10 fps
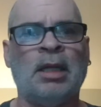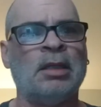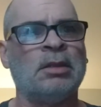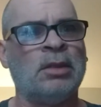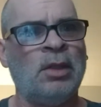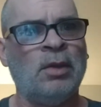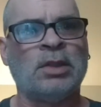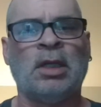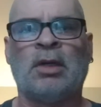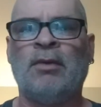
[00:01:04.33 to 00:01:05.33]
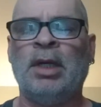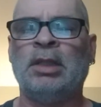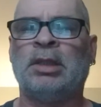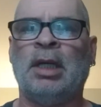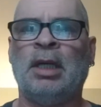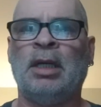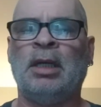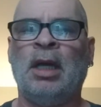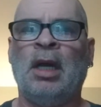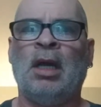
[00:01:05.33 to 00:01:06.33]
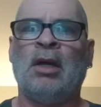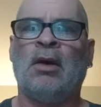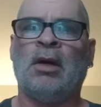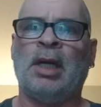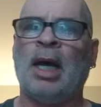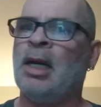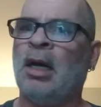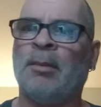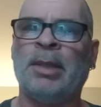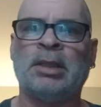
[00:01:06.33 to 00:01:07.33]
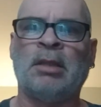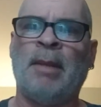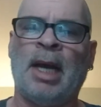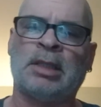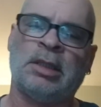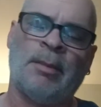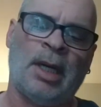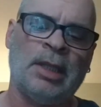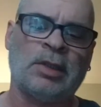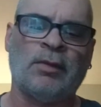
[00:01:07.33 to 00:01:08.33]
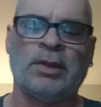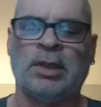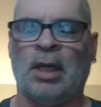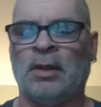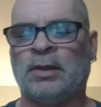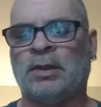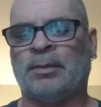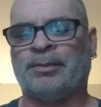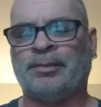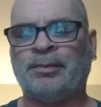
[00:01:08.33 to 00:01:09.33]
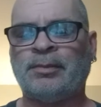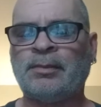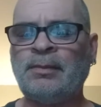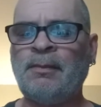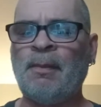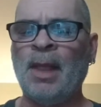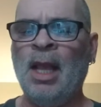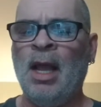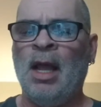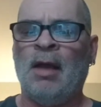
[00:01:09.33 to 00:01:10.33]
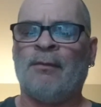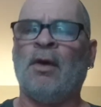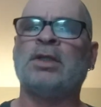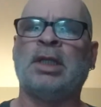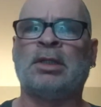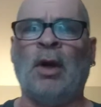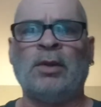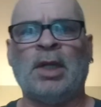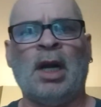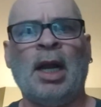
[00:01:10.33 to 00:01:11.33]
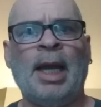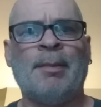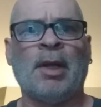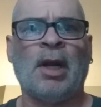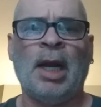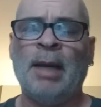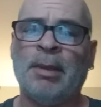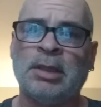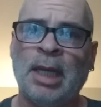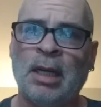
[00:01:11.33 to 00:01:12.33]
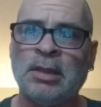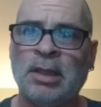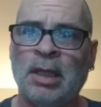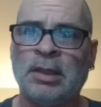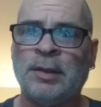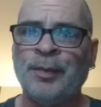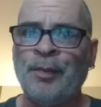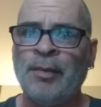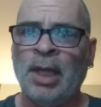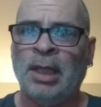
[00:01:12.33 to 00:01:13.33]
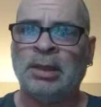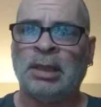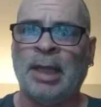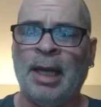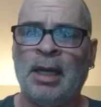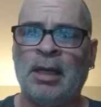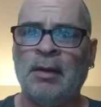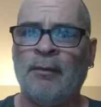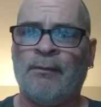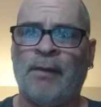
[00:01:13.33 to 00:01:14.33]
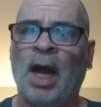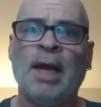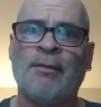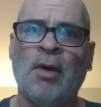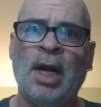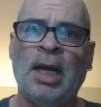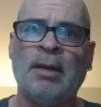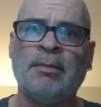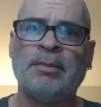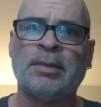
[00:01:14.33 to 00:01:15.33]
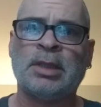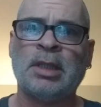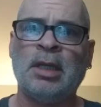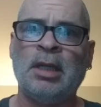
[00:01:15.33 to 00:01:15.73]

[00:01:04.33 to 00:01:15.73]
in using the creatine are not helping to maximize the results. First, let's go to the label. The label tells us to take 5 grams